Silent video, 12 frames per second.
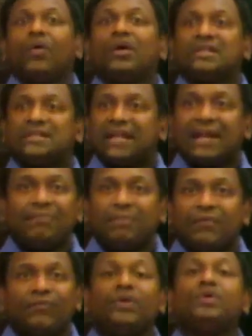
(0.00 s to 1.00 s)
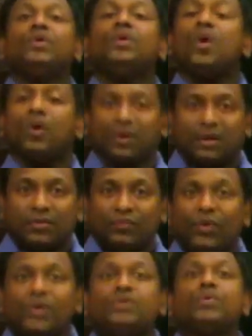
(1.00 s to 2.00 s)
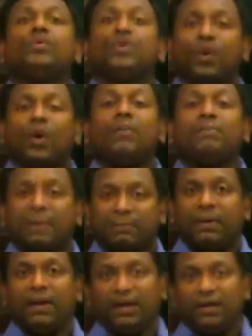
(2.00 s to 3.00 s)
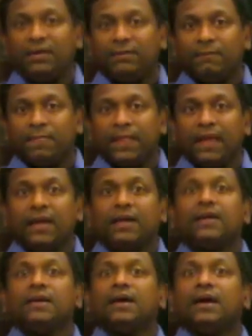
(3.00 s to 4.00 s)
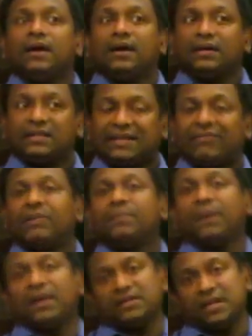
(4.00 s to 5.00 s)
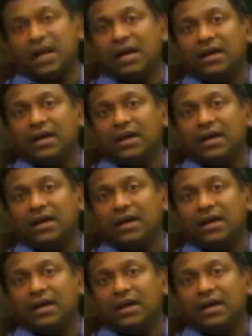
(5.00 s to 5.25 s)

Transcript: or syrup. We should not prepare Chyawanprash